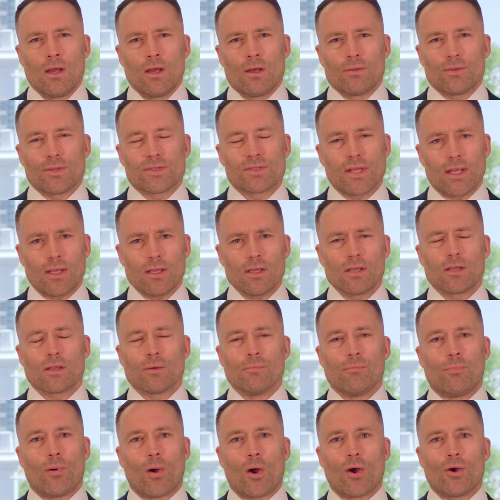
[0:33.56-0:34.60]
The second
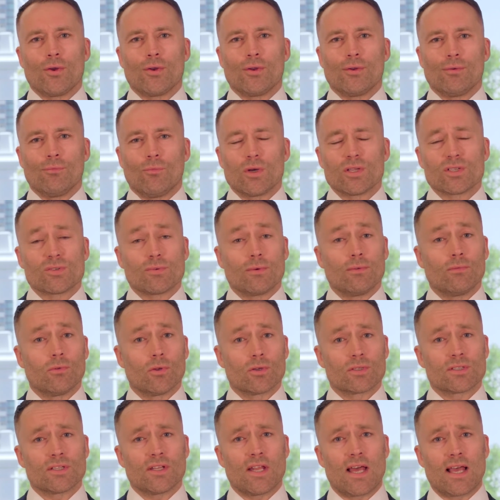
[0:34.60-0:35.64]
component, once we've
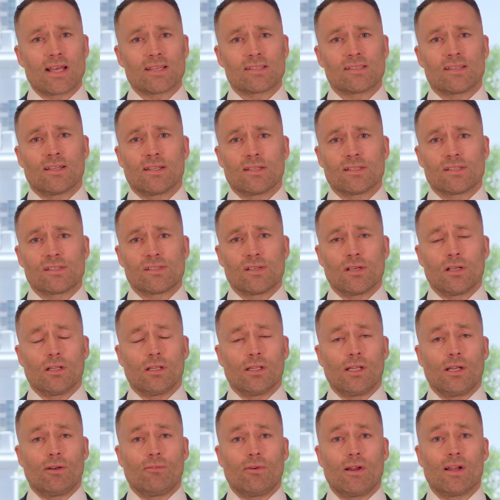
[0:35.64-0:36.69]
looked at asset, is
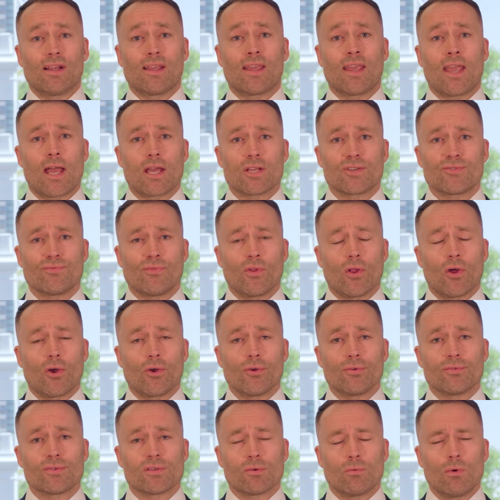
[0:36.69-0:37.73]
certainly around cash flow.
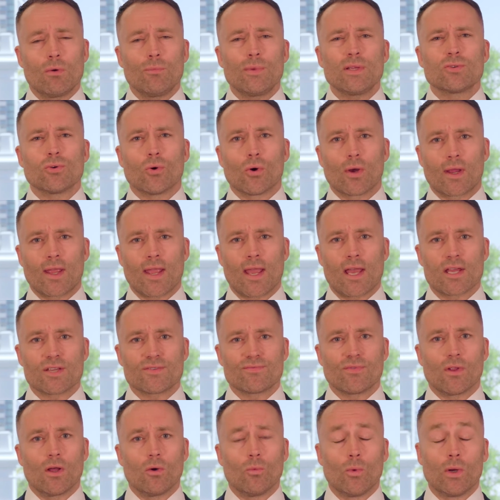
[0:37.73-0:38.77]
So when we talk cash
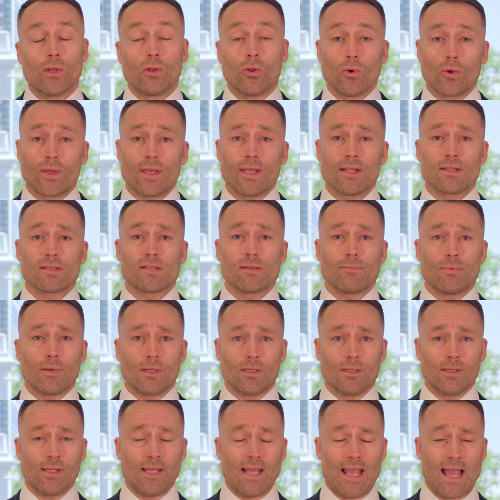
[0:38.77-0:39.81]
flow, we're looking
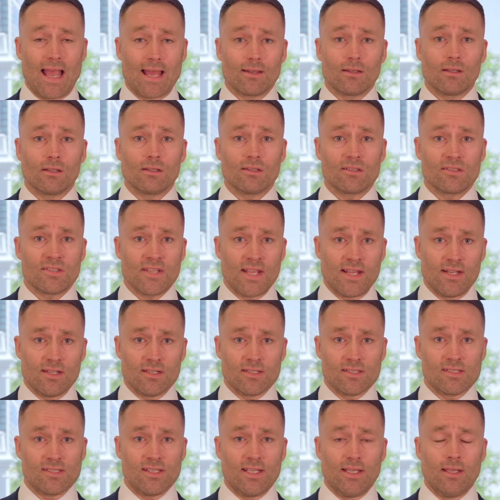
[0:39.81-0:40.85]
typically at
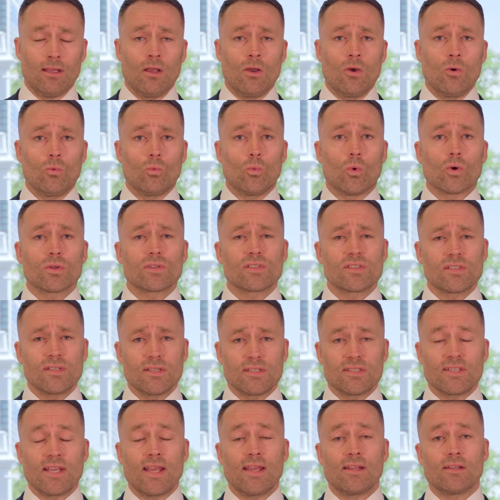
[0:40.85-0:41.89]
tenancy. What's the
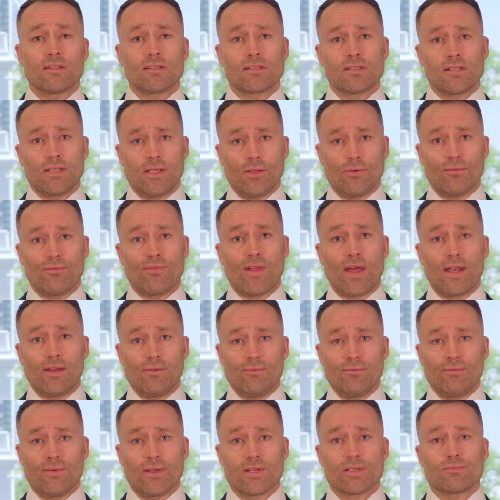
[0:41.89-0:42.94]
tenancy of that
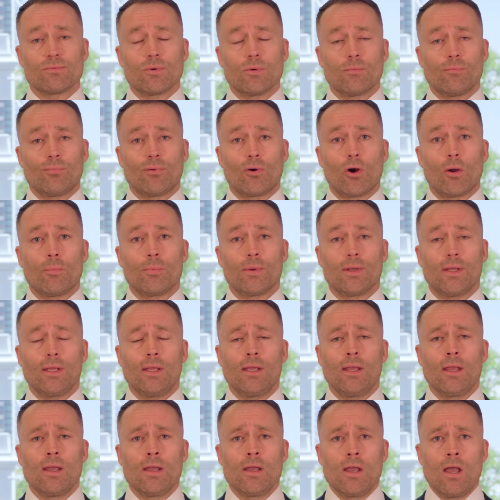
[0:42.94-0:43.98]
investment
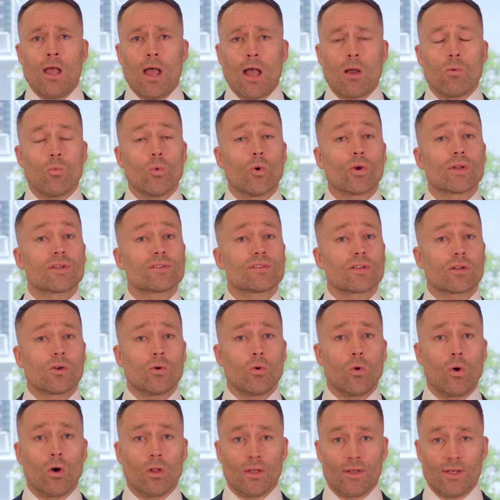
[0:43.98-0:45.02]
property, and what is the
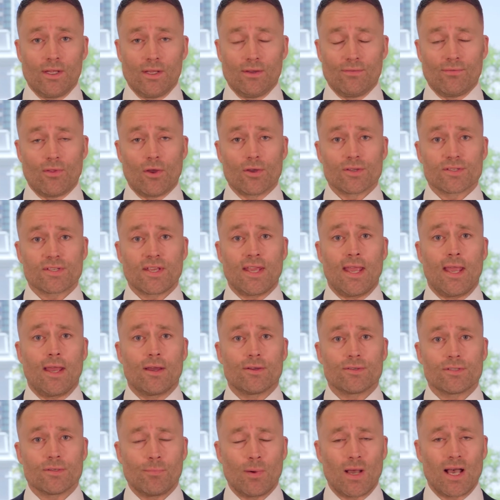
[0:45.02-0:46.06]
quality of those
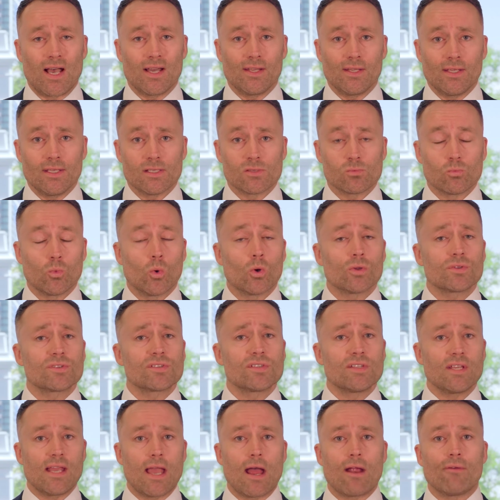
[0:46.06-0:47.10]
counterparties? What's
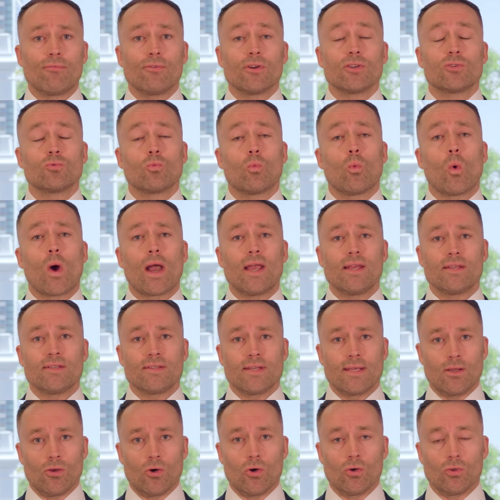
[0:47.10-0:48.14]
the average
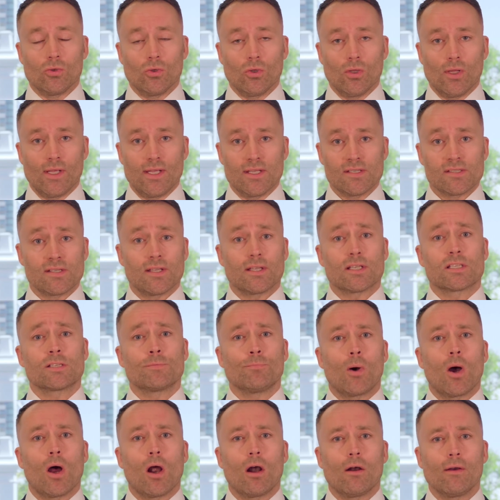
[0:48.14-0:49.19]
weighting on lease
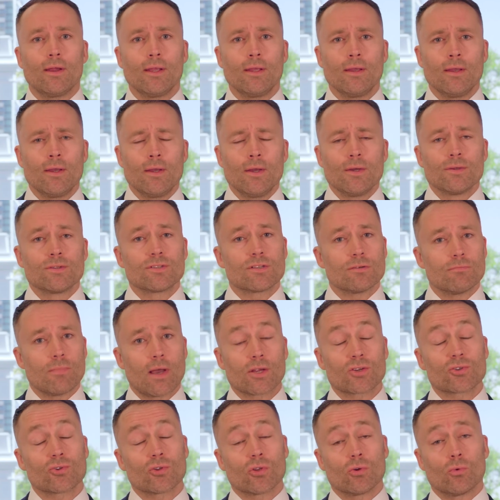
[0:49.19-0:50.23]
expiry to
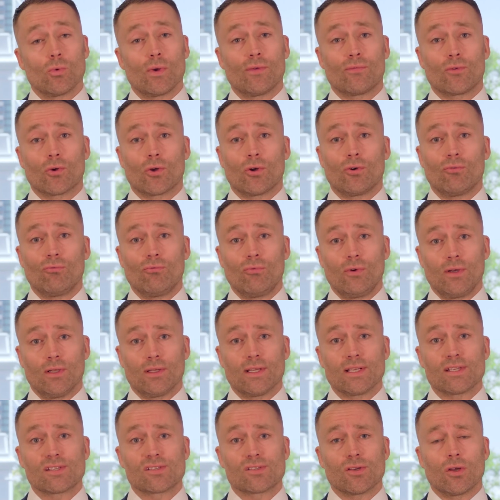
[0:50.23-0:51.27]
make sure that we've got a
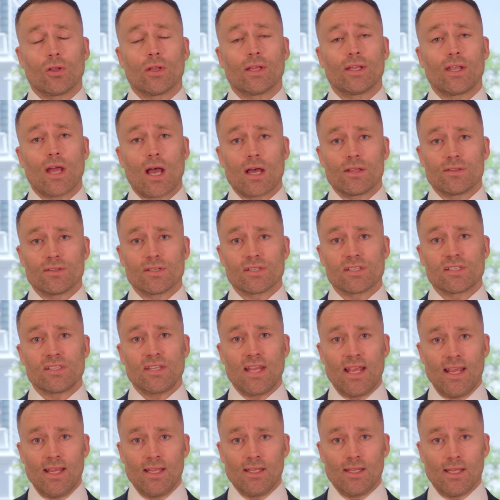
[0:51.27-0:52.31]
really solid
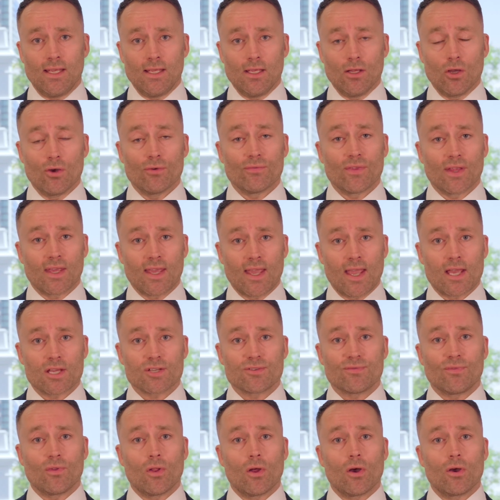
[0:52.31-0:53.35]
understanding of the
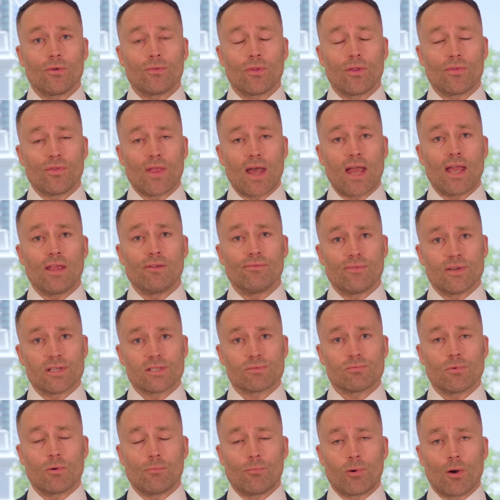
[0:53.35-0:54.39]
cash flow that that
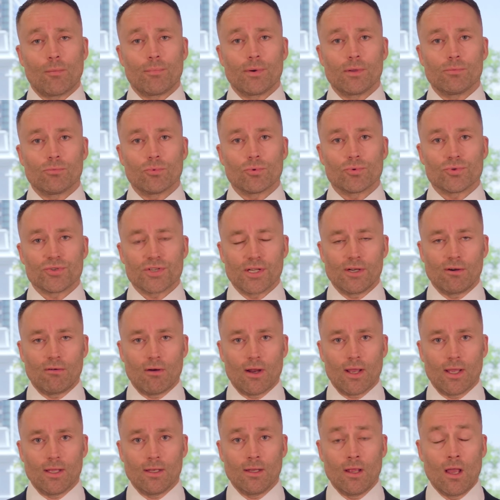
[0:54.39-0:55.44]
investment property will
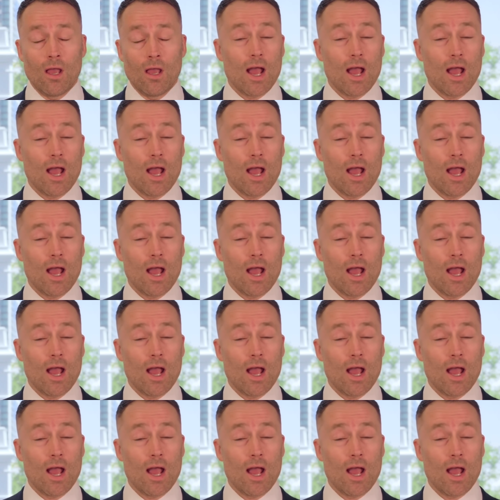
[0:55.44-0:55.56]
generate?